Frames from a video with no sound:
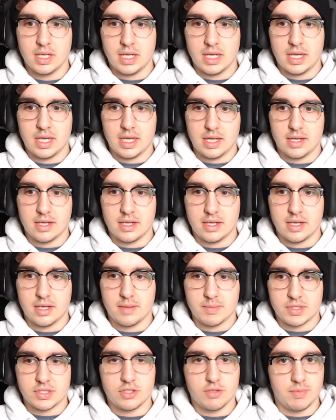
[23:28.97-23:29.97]
I'm
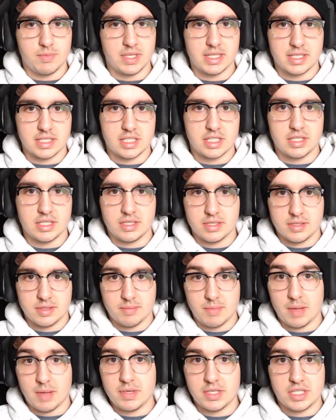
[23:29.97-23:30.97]
assuming that
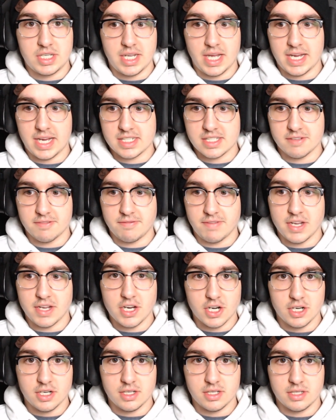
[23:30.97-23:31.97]
maybe she has a
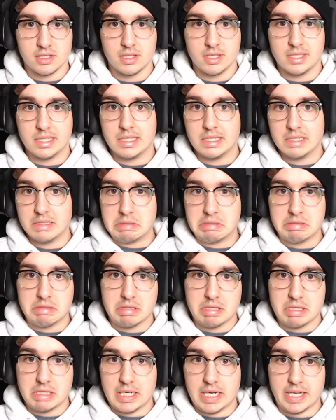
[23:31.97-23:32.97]
finger.
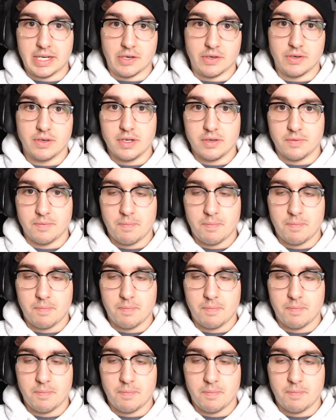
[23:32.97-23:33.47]
I don't know.